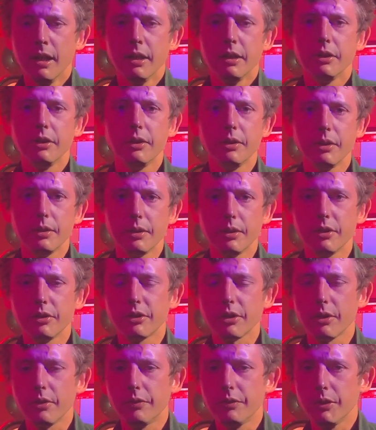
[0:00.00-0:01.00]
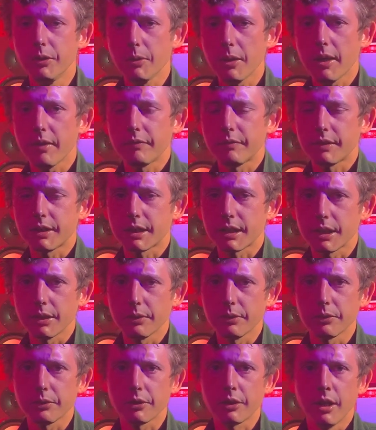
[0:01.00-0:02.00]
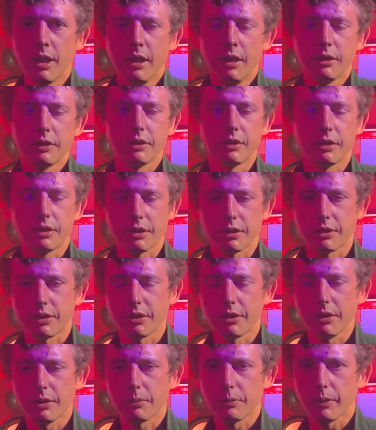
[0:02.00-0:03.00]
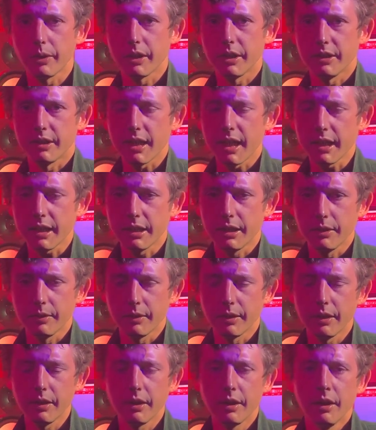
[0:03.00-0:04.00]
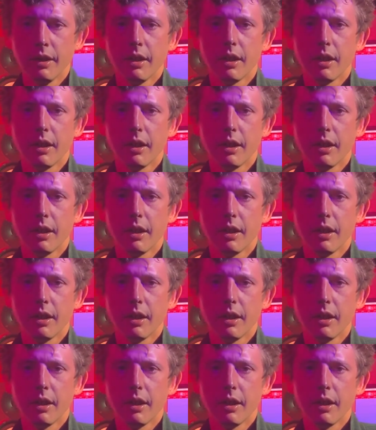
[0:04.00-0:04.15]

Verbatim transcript: You, so if you have the skills to discern what is accurate,